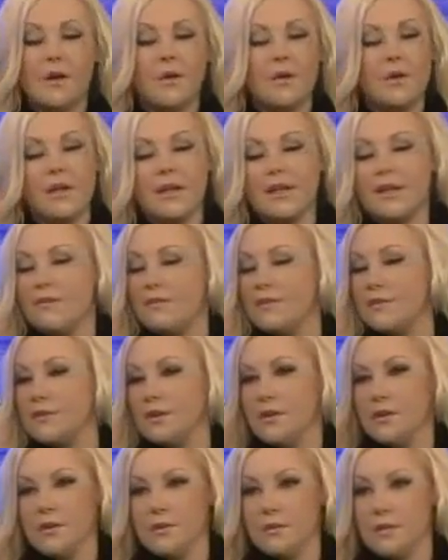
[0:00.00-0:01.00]
No, and I
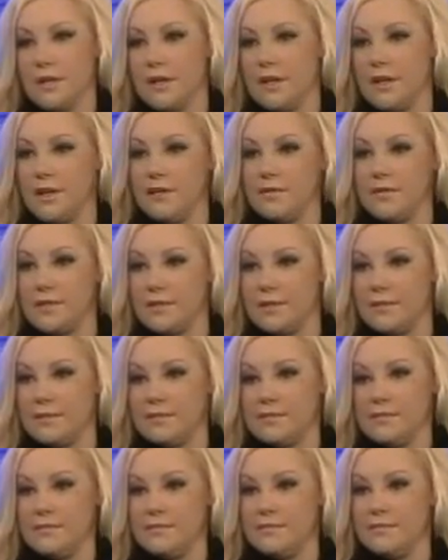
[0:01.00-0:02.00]
never told him that I loved
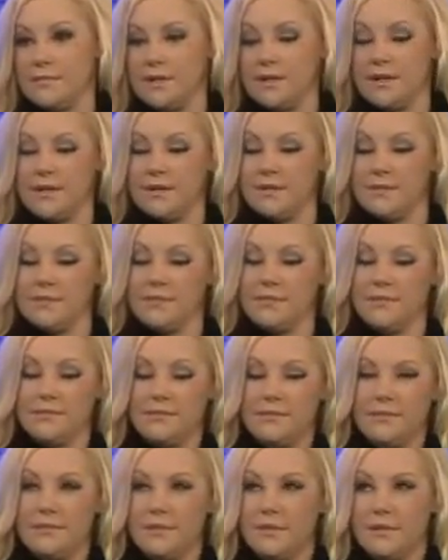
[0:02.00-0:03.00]
him.
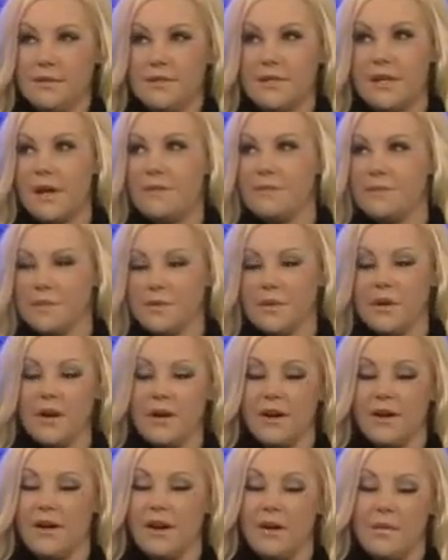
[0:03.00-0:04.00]
There's times
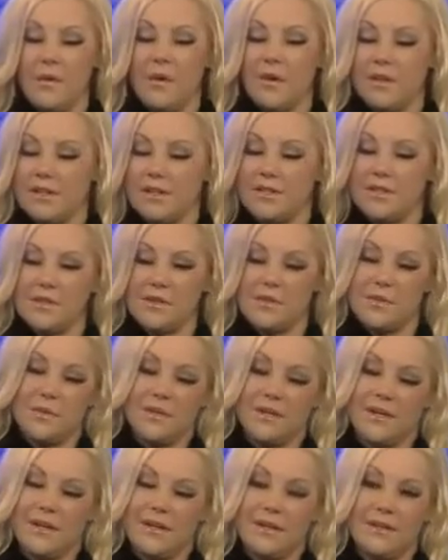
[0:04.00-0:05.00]
where I wanted to,
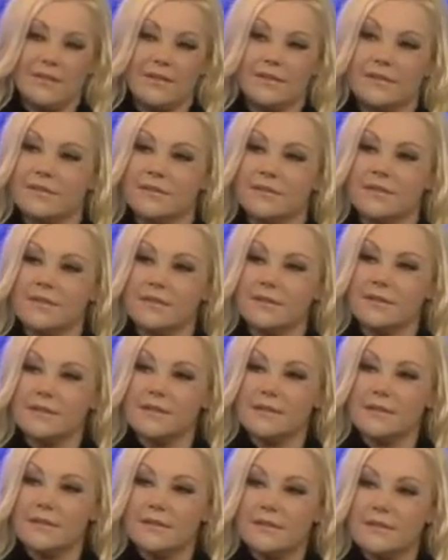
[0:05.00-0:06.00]
but I didn't.
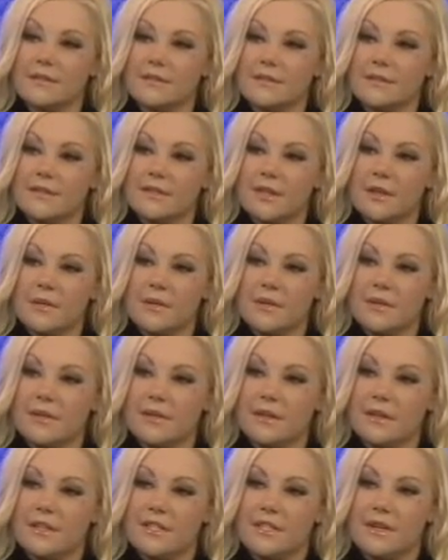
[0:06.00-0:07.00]
It's a little
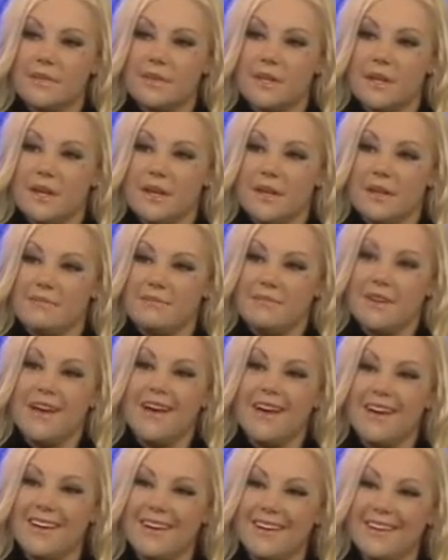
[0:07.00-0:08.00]
bit
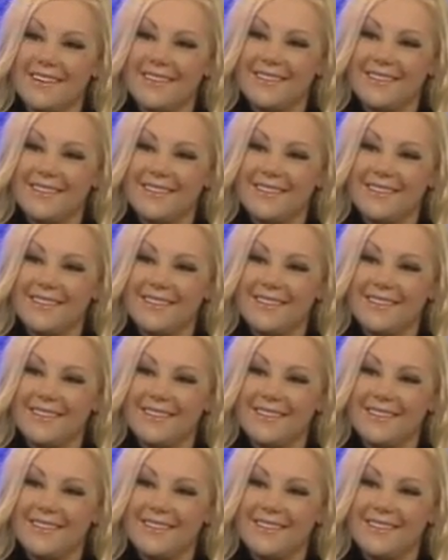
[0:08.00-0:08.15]
intimidating.